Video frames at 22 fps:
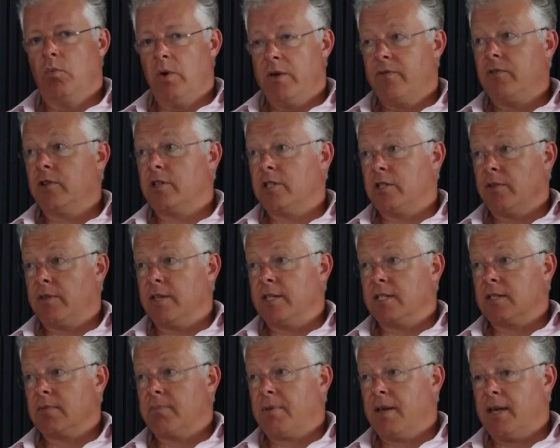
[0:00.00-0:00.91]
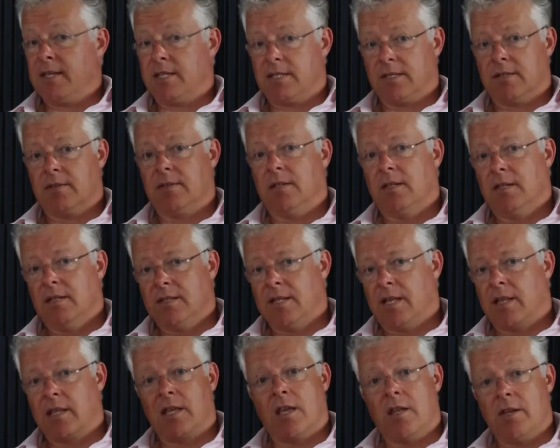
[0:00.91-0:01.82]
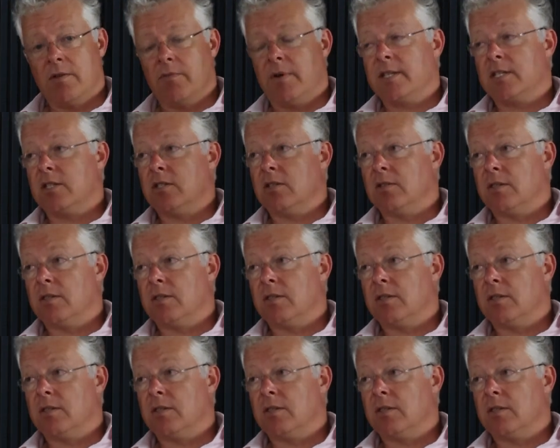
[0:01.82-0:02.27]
We've got to do things at pace. Now, the only way to